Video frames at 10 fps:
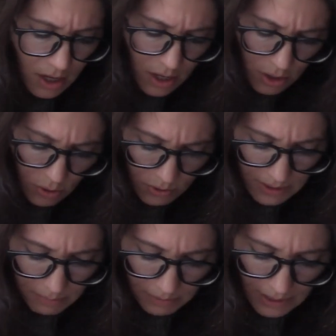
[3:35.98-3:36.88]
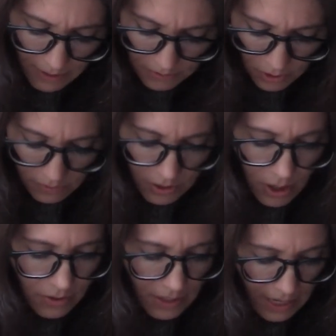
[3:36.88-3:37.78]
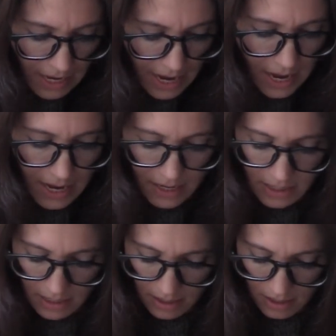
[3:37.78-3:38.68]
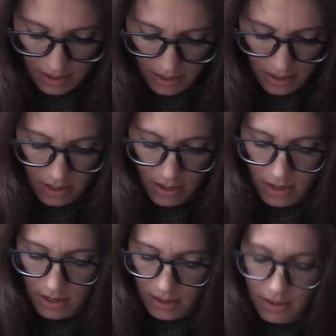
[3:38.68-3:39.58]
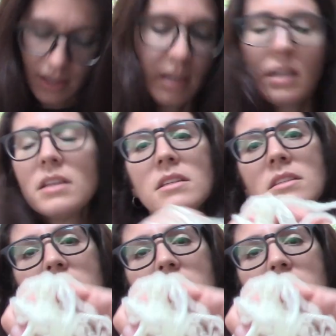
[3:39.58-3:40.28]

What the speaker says: use some leftover yarn that I had that is